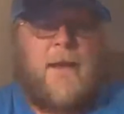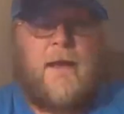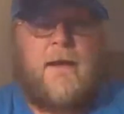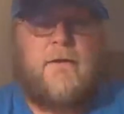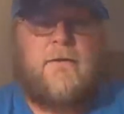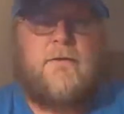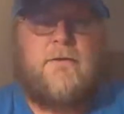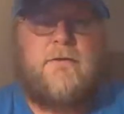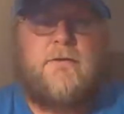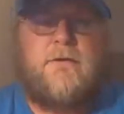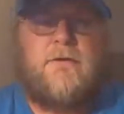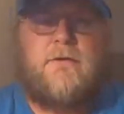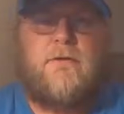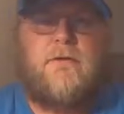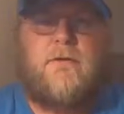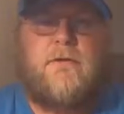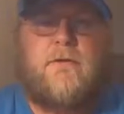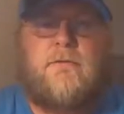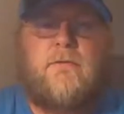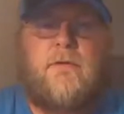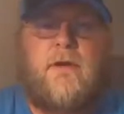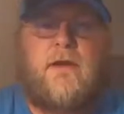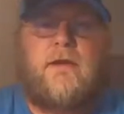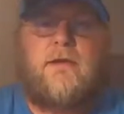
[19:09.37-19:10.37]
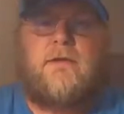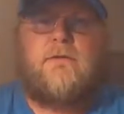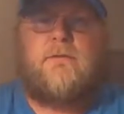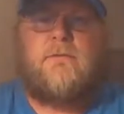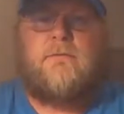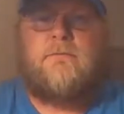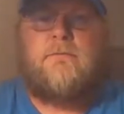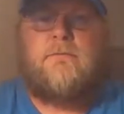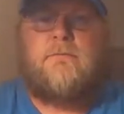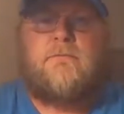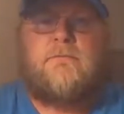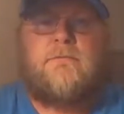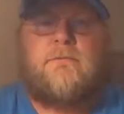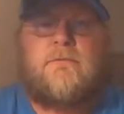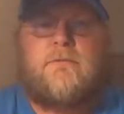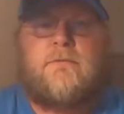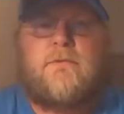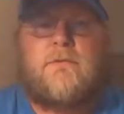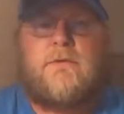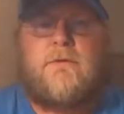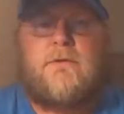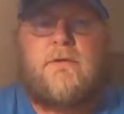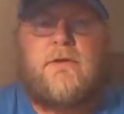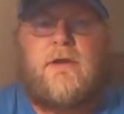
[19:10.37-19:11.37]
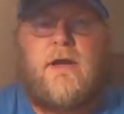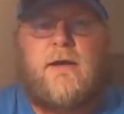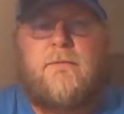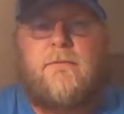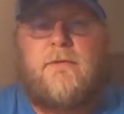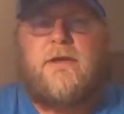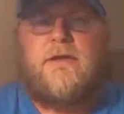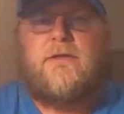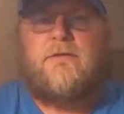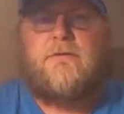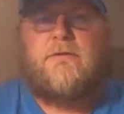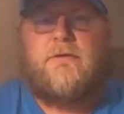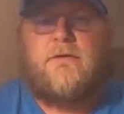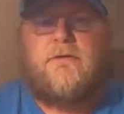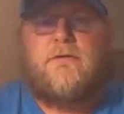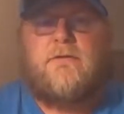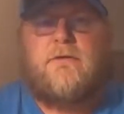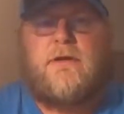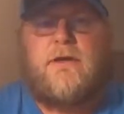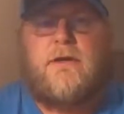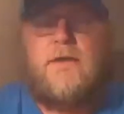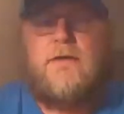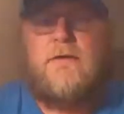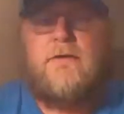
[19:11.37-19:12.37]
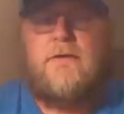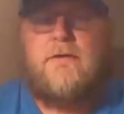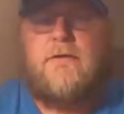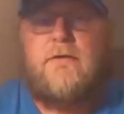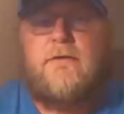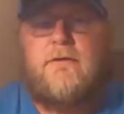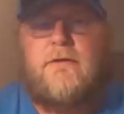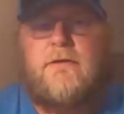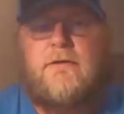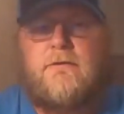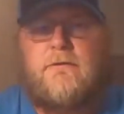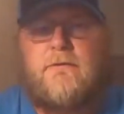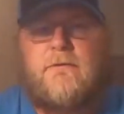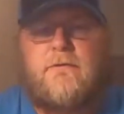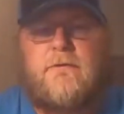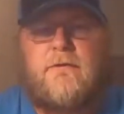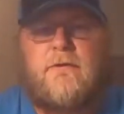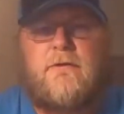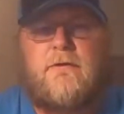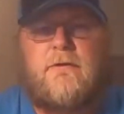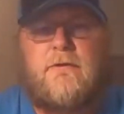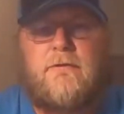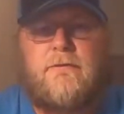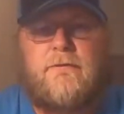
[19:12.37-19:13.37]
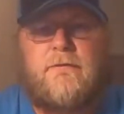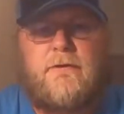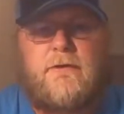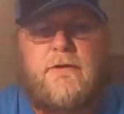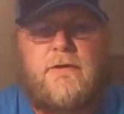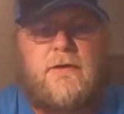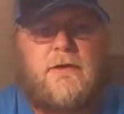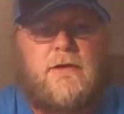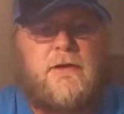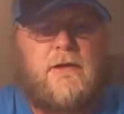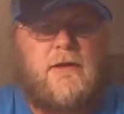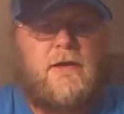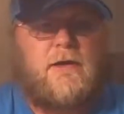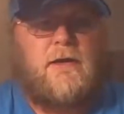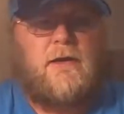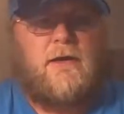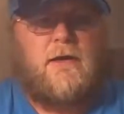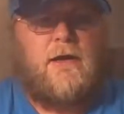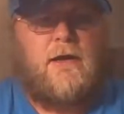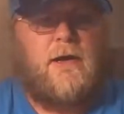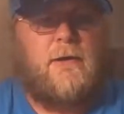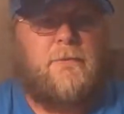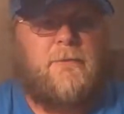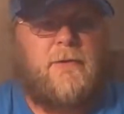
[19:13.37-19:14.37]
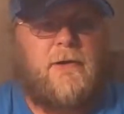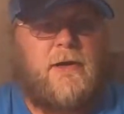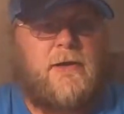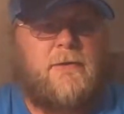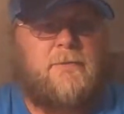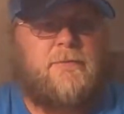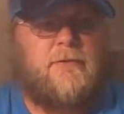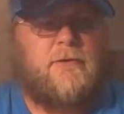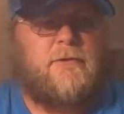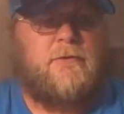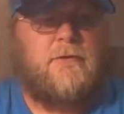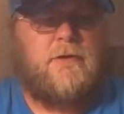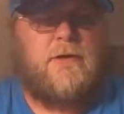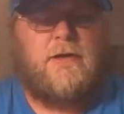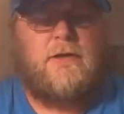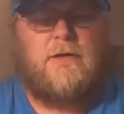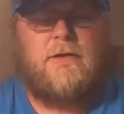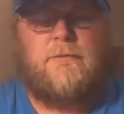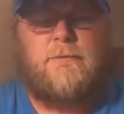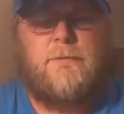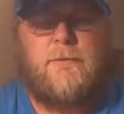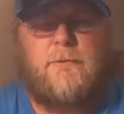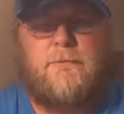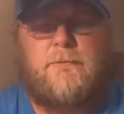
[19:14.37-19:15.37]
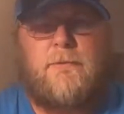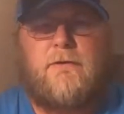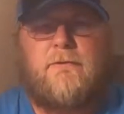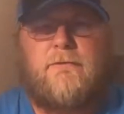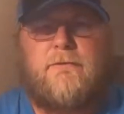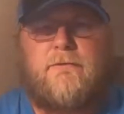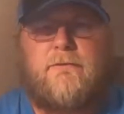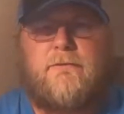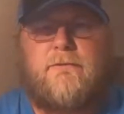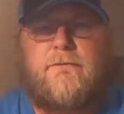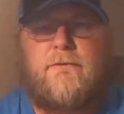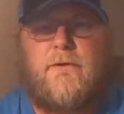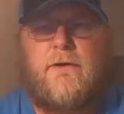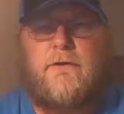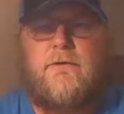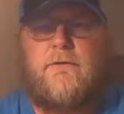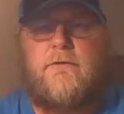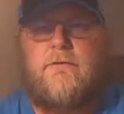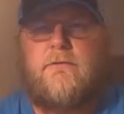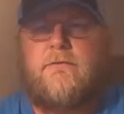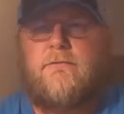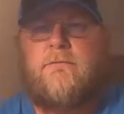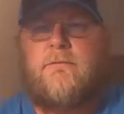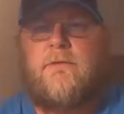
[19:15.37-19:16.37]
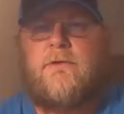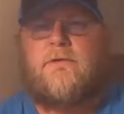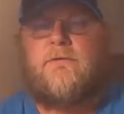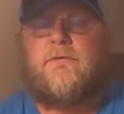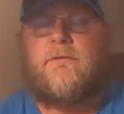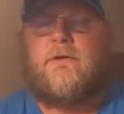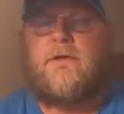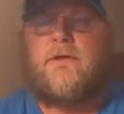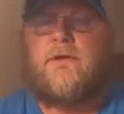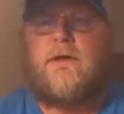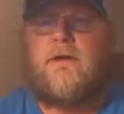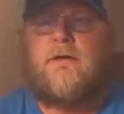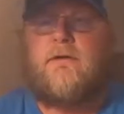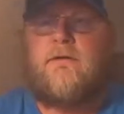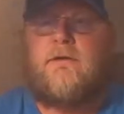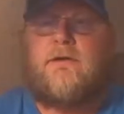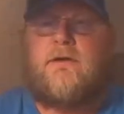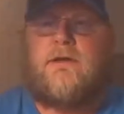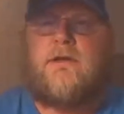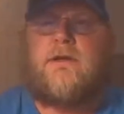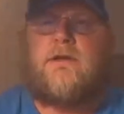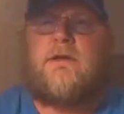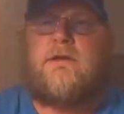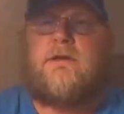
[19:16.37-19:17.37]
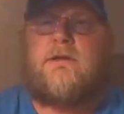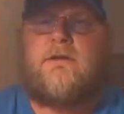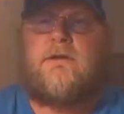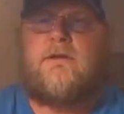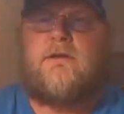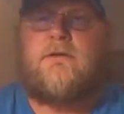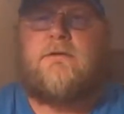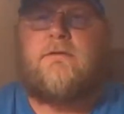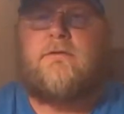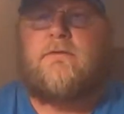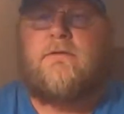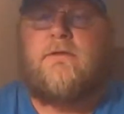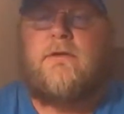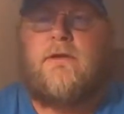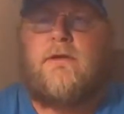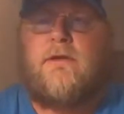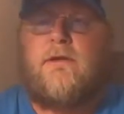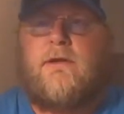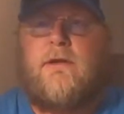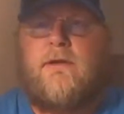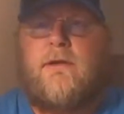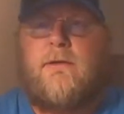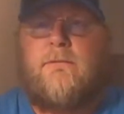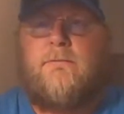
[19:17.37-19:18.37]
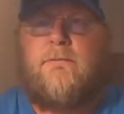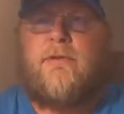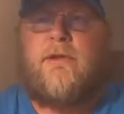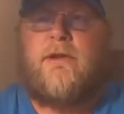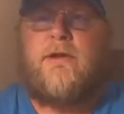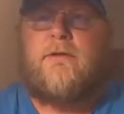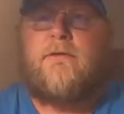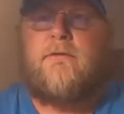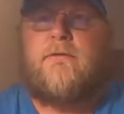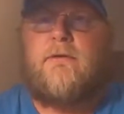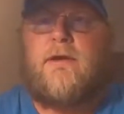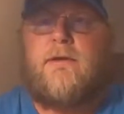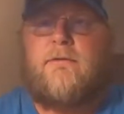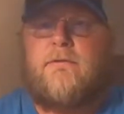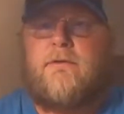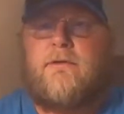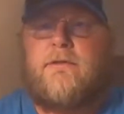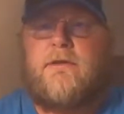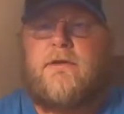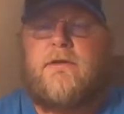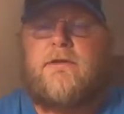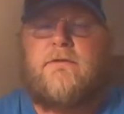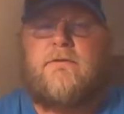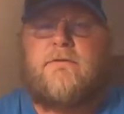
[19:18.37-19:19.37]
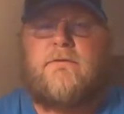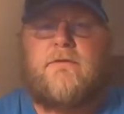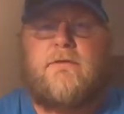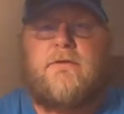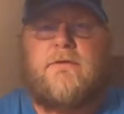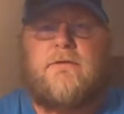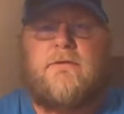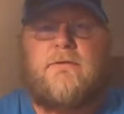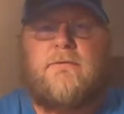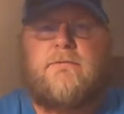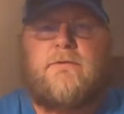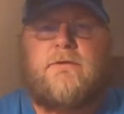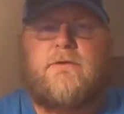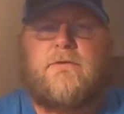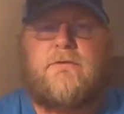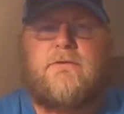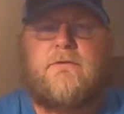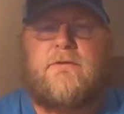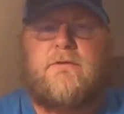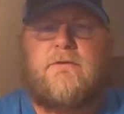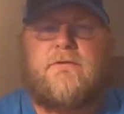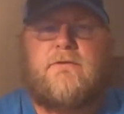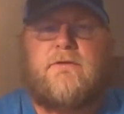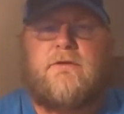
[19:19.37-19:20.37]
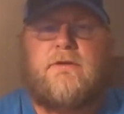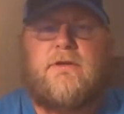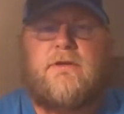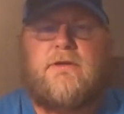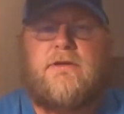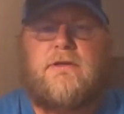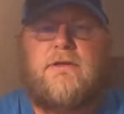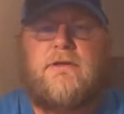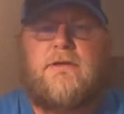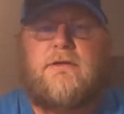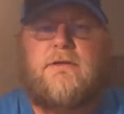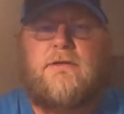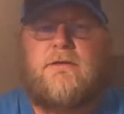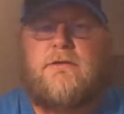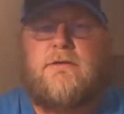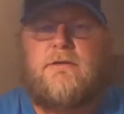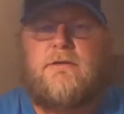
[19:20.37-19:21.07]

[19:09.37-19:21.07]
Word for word: how to do the random comment generator and stuff. I'll probably pull that up on my phone between now and then and play around with it some just to see,